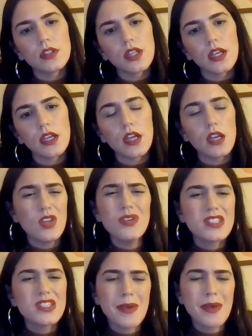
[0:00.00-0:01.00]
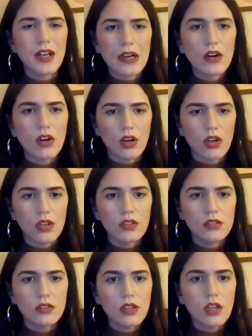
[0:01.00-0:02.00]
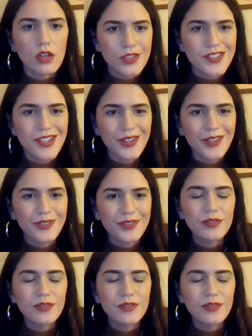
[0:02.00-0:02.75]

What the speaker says: Like, you can smell alcohol also,